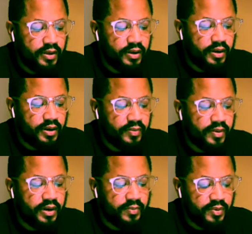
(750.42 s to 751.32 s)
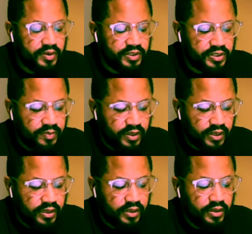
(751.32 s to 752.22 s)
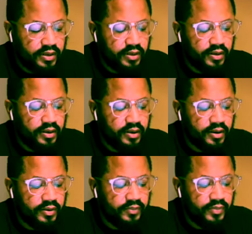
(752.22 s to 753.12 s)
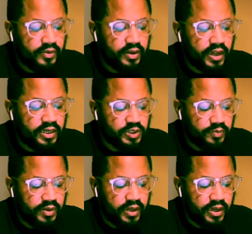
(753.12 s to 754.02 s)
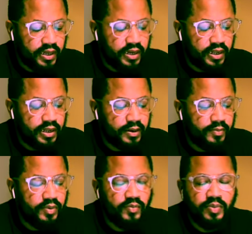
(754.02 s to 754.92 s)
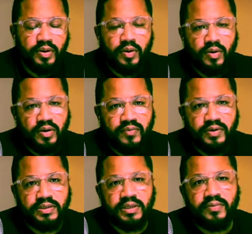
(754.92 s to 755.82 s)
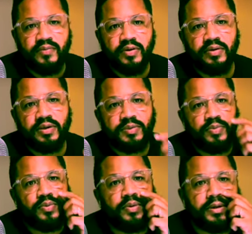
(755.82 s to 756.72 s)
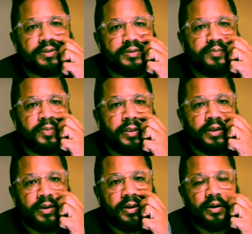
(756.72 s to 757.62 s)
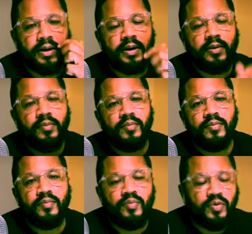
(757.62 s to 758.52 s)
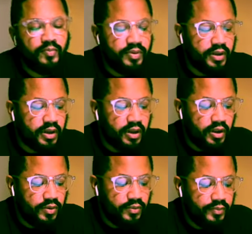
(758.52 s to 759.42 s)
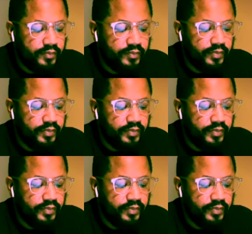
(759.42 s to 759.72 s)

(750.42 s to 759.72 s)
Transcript: Um, and I'm going to explain um, the logic behind that. But but all of us at various points um, will be alone.